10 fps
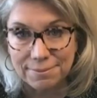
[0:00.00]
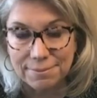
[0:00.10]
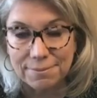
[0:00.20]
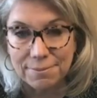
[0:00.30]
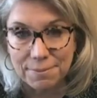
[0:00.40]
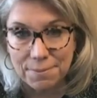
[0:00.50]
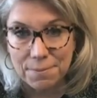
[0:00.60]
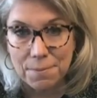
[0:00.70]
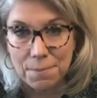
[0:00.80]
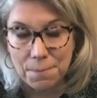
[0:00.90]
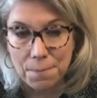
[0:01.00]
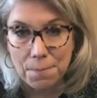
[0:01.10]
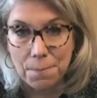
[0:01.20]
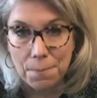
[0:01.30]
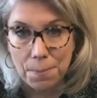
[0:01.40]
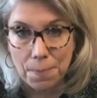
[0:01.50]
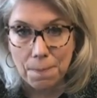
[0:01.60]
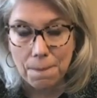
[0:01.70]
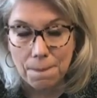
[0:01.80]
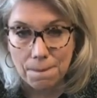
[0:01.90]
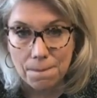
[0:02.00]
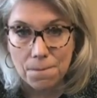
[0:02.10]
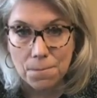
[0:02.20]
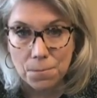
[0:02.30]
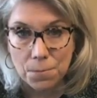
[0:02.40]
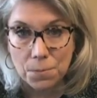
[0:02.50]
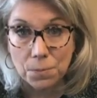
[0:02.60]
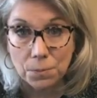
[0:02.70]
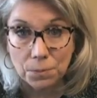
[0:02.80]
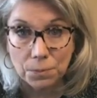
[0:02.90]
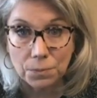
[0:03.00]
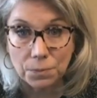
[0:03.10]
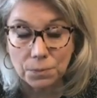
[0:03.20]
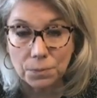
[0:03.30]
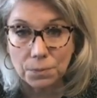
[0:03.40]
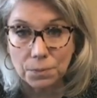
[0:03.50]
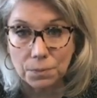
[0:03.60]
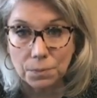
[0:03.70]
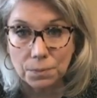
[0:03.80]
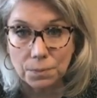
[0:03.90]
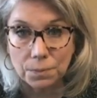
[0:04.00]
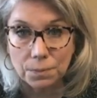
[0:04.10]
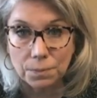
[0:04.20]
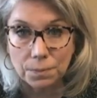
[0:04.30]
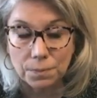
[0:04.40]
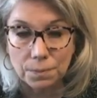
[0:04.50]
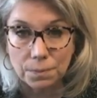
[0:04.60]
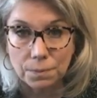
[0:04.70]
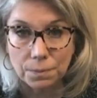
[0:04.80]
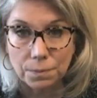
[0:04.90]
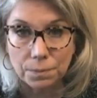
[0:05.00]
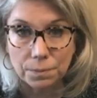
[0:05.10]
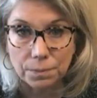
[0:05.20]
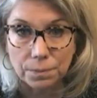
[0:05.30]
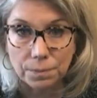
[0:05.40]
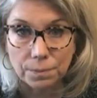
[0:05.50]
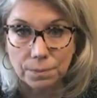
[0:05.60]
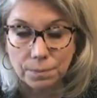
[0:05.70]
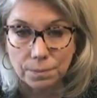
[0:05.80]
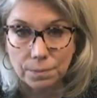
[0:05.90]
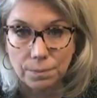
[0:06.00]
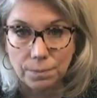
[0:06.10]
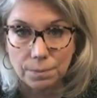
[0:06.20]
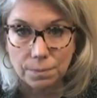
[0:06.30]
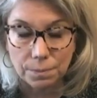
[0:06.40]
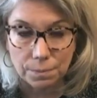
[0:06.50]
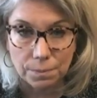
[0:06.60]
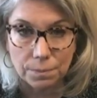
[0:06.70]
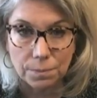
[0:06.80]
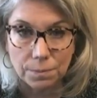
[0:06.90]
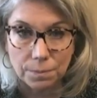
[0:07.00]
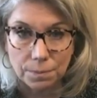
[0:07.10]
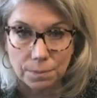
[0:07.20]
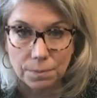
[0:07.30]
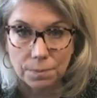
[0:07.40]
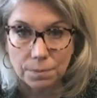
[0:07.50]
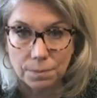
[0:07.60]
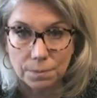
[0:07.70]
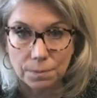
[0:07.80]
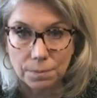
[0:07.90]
(silent)